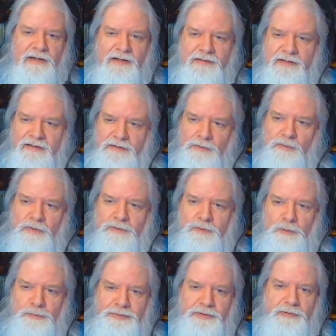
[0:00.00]
and they don't want to
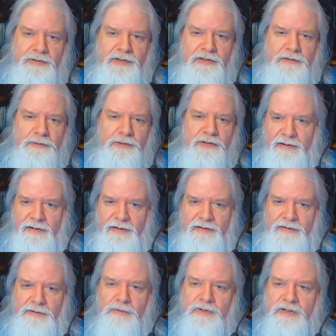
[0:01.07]
appear ignorant.
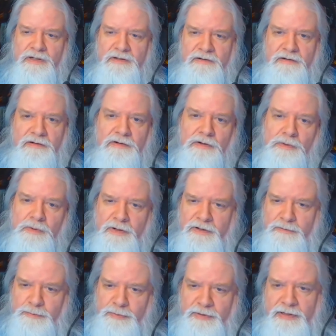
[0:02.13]
You needed to know how
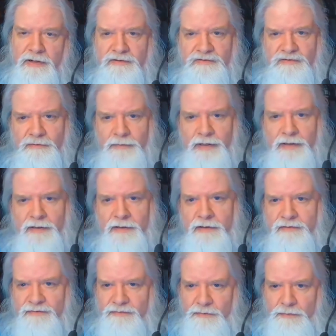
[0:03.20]
to pronounce them,
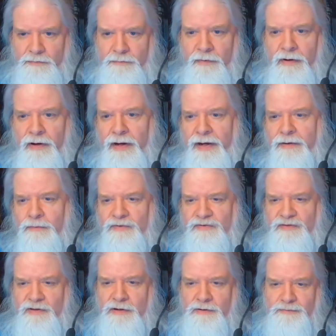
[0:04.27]
so I was
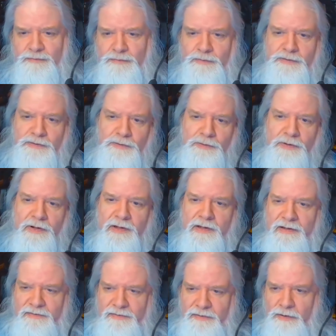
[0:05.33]
there for you.
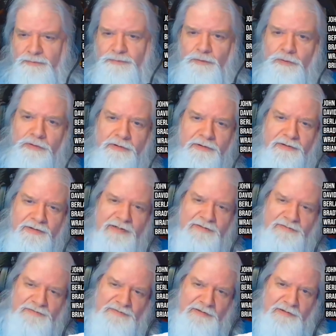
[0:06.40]
Therefore,
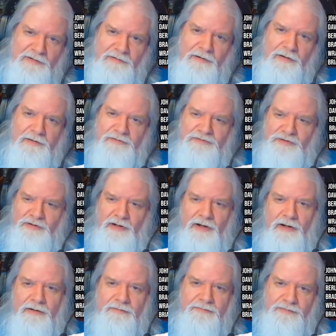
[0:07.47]
it's The Ecology
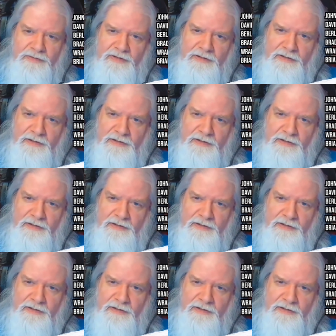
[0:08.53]
of the